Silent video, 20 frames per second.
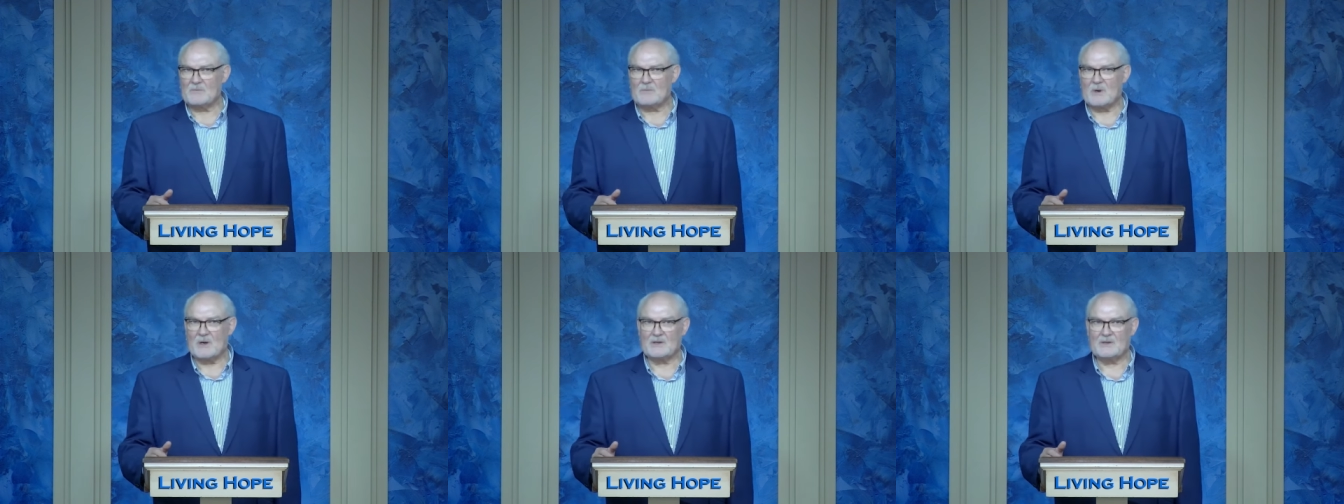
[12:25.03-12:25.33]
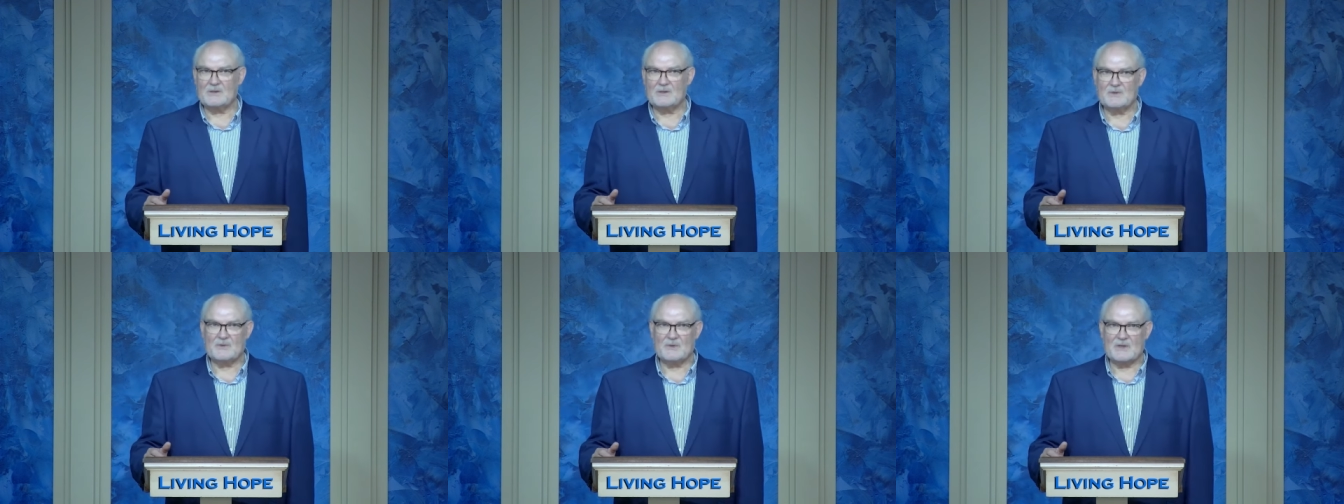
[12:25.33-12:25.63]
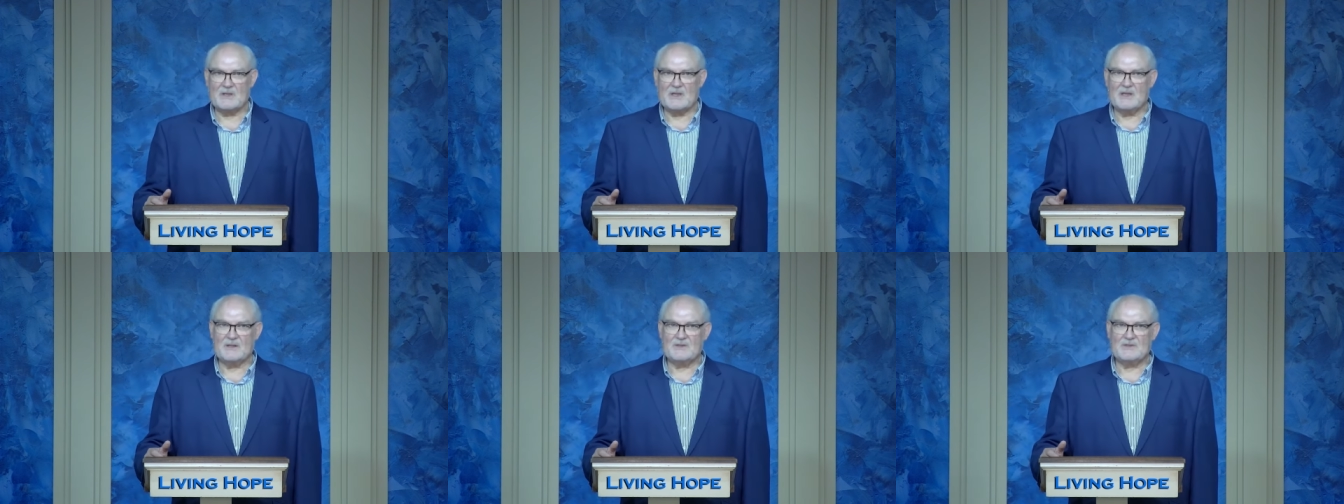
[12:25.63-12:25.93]
Martin Luther
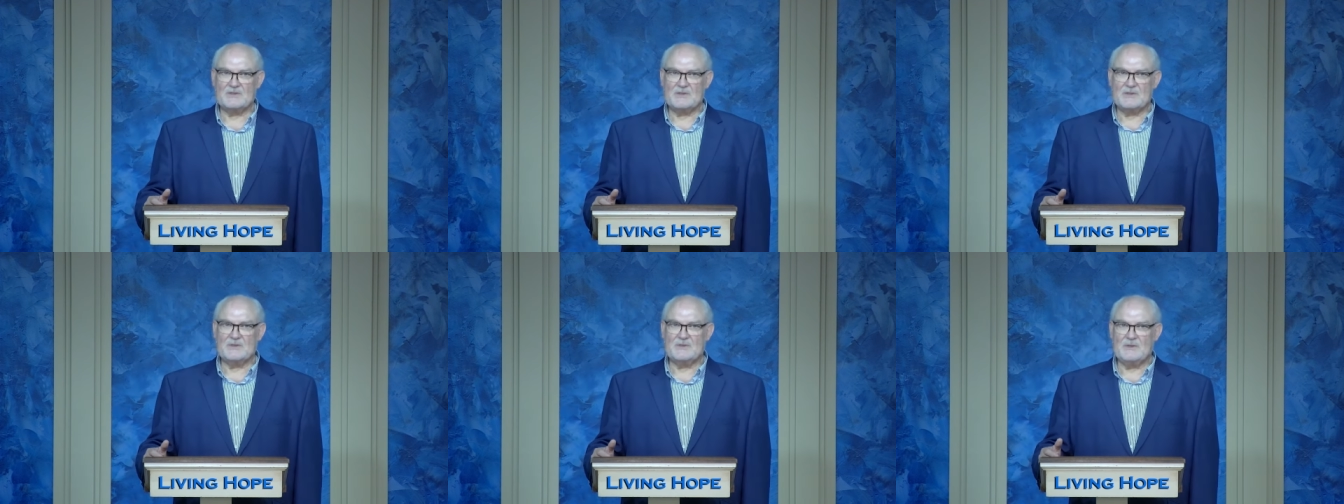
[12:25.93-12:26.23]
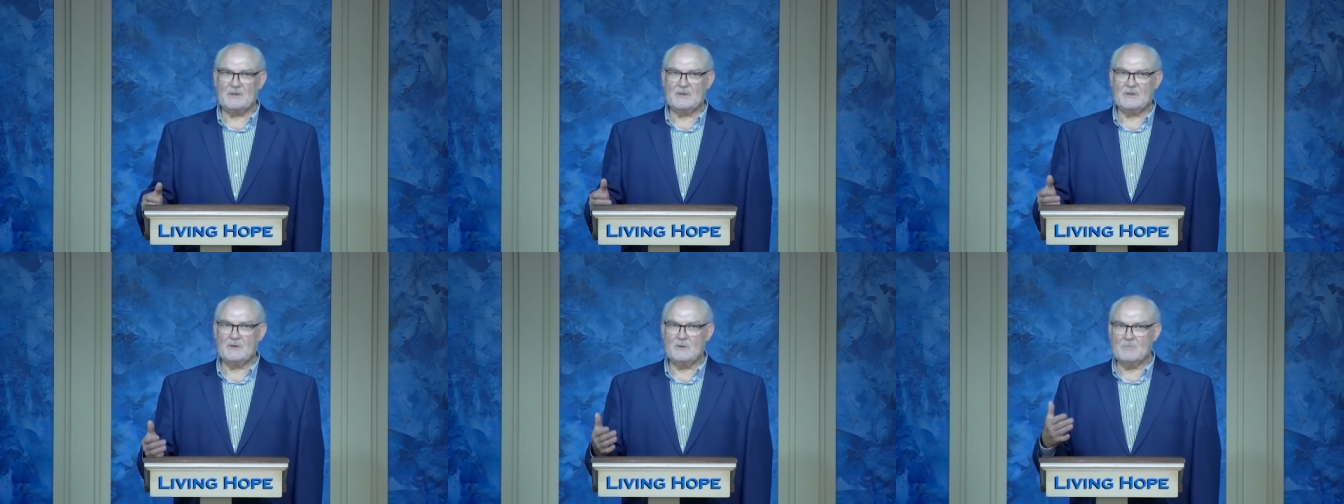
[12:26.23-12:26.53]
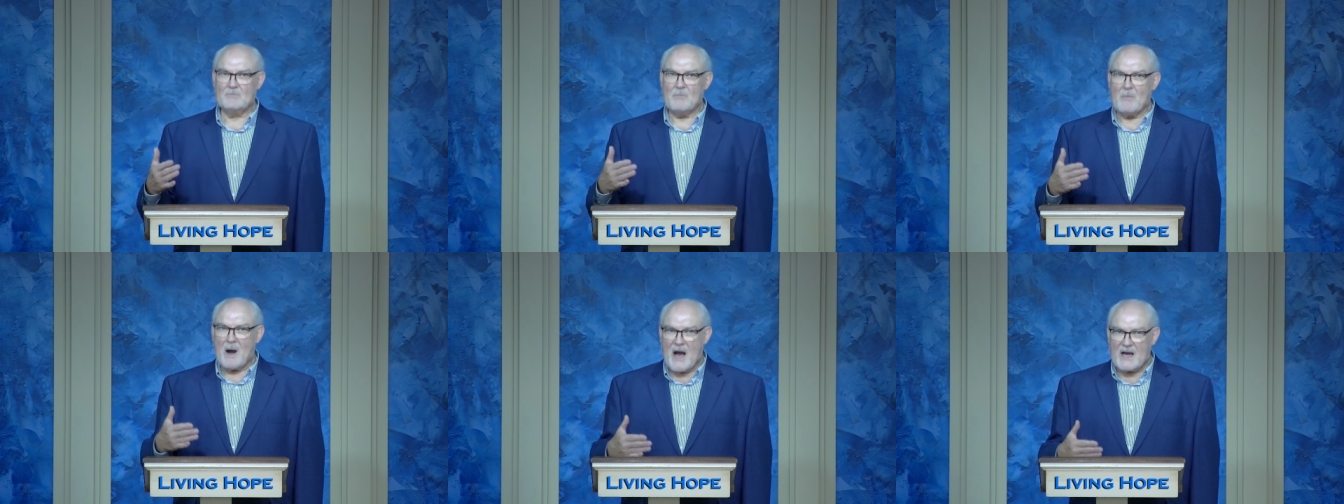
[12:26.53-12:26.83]
King Jr., who
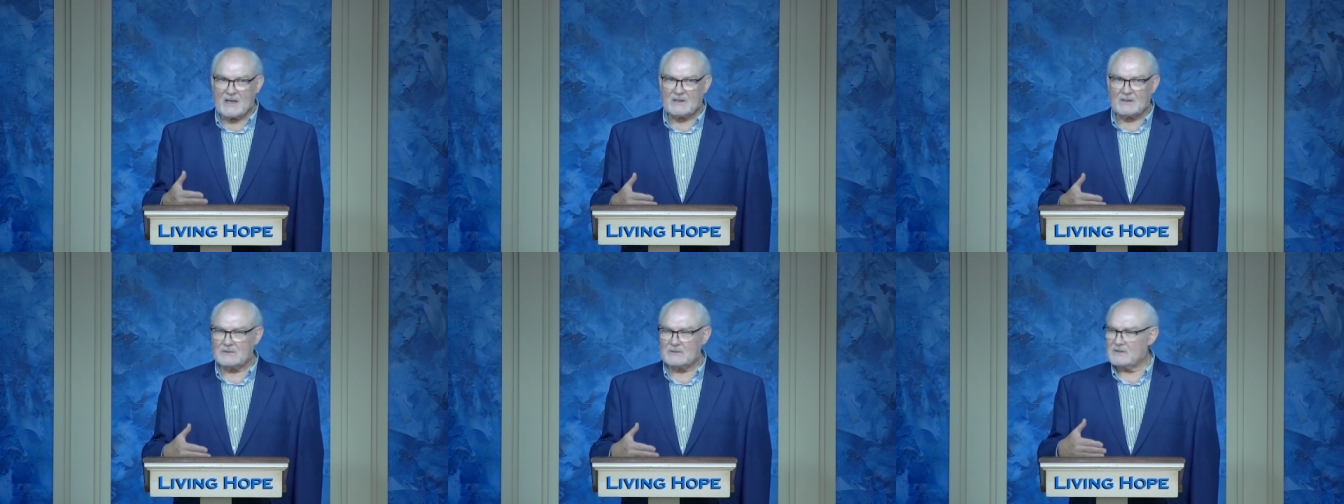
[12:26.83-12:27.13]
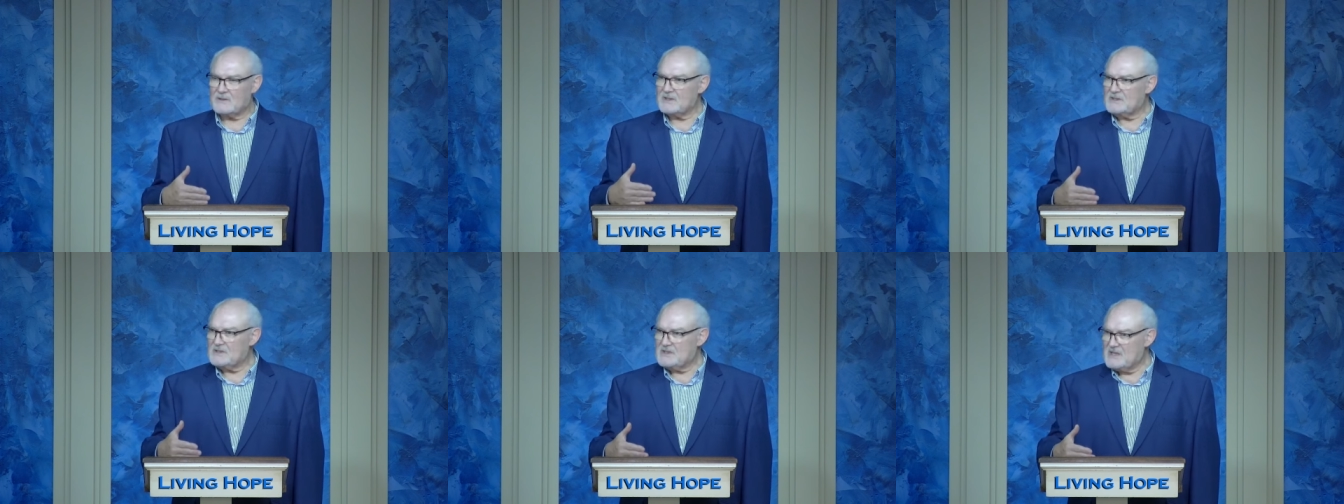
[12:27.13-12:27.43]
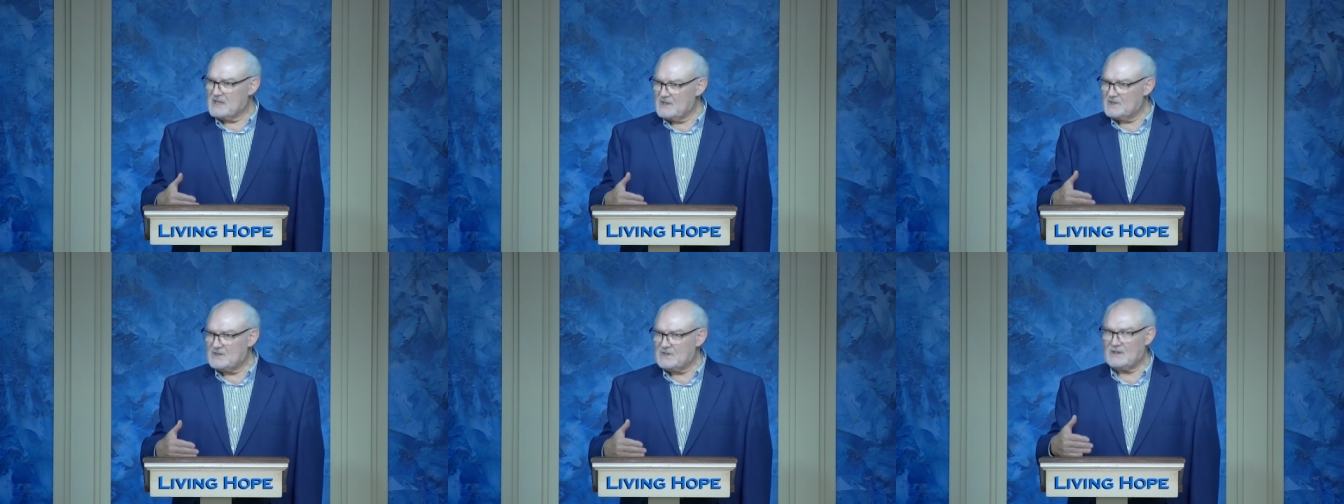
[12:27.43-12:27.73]
modeled the
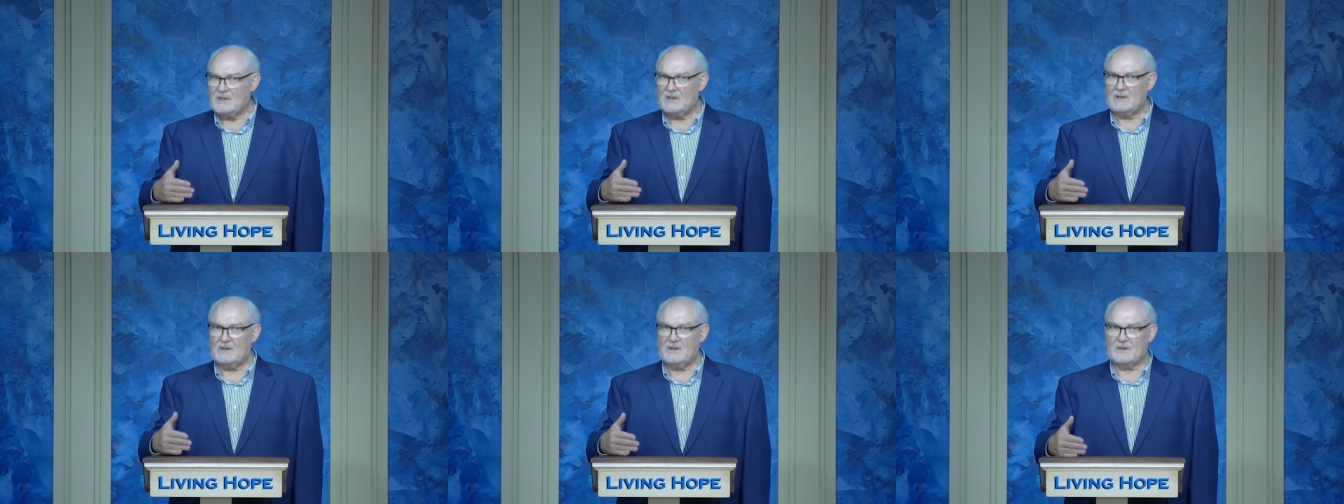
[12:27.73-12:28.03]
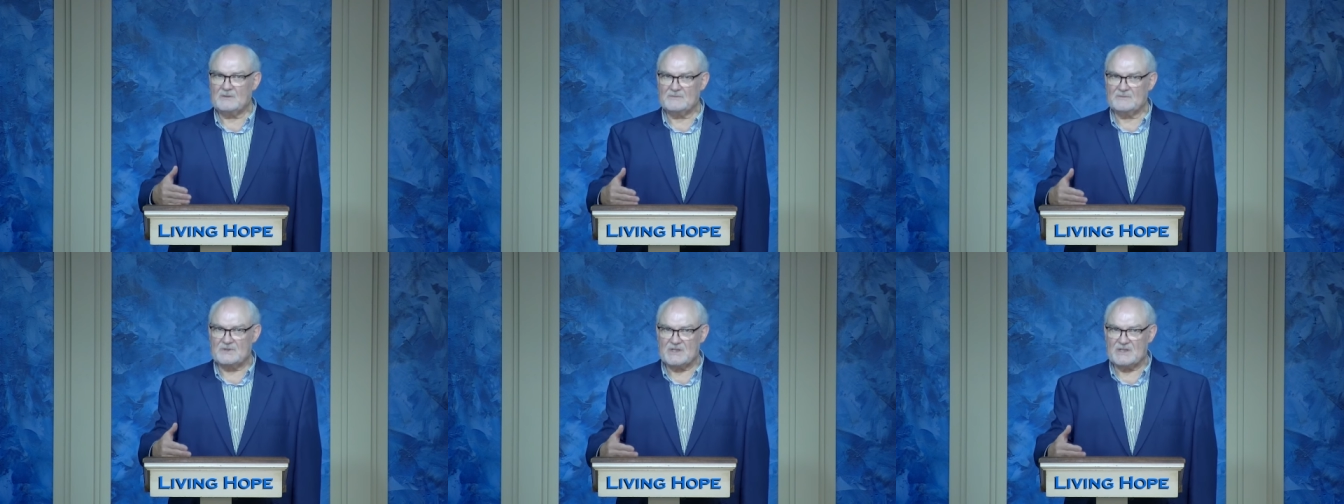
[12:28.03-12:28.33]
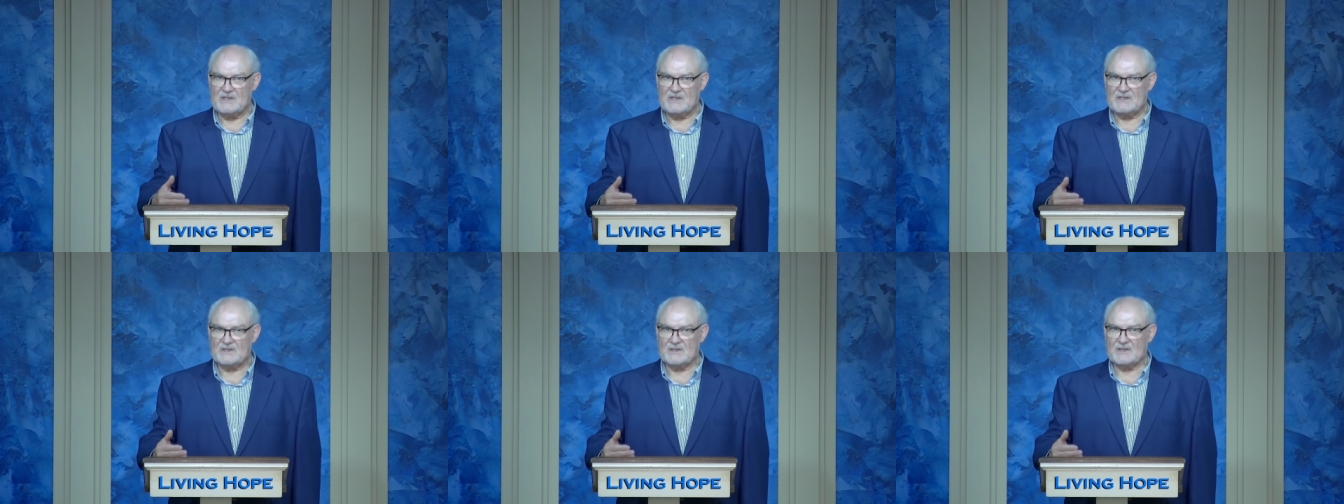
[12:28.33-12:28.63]
teaching of
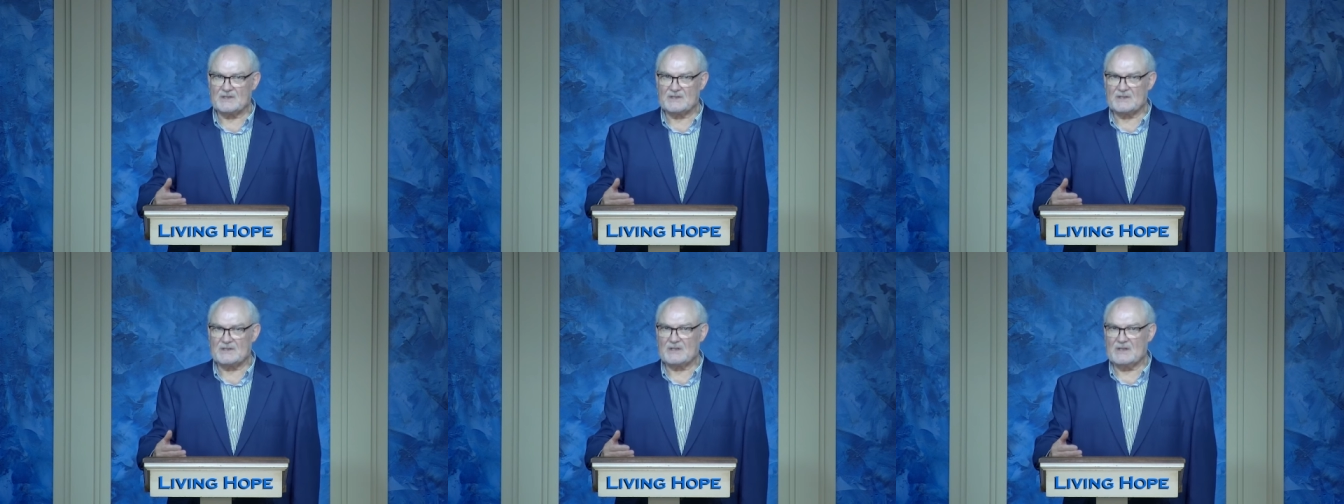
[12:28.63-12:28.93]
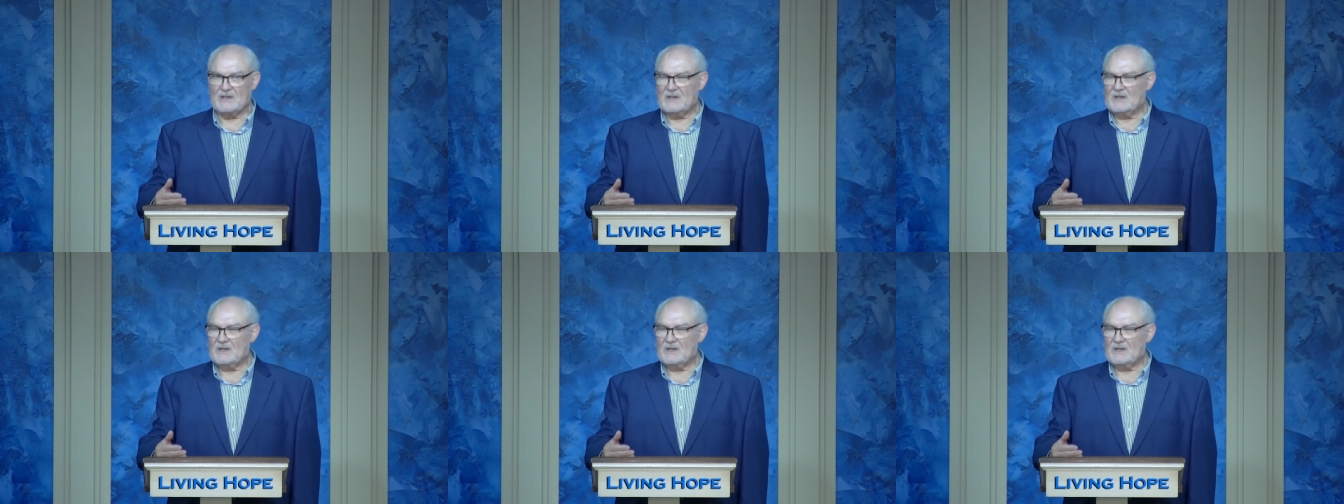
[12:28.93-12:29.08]
Jesus